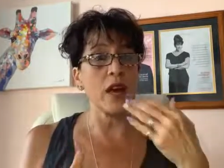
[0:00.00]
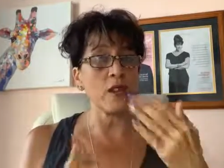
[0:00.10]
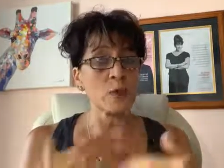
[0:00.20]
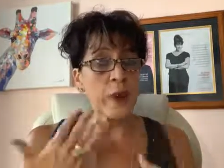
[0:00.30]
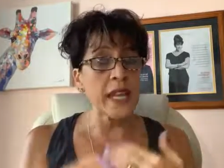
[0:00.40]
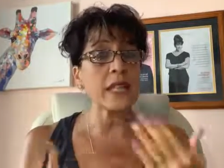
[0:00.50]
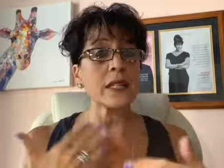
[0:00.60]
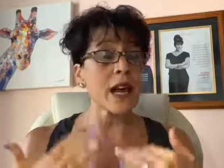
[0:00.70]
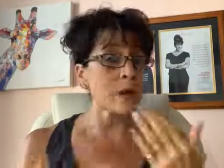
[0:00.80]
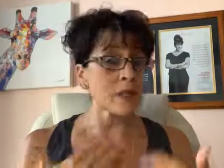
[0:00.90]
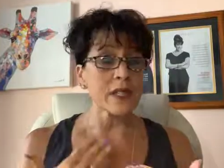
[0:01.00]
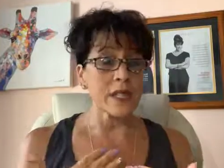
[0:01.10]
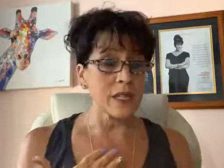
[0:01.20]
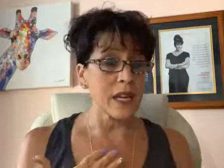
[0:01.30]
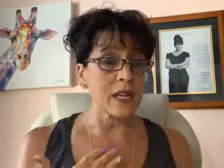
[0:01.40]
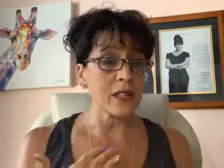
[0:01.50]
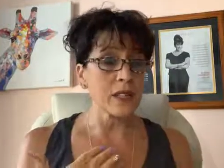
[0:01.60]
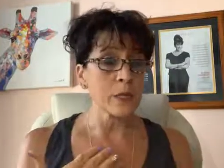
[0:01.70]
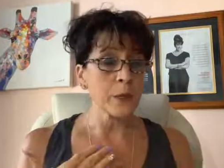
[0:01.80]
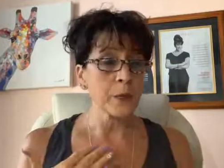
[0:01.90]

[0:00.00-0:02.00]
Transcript: as many times as it takes.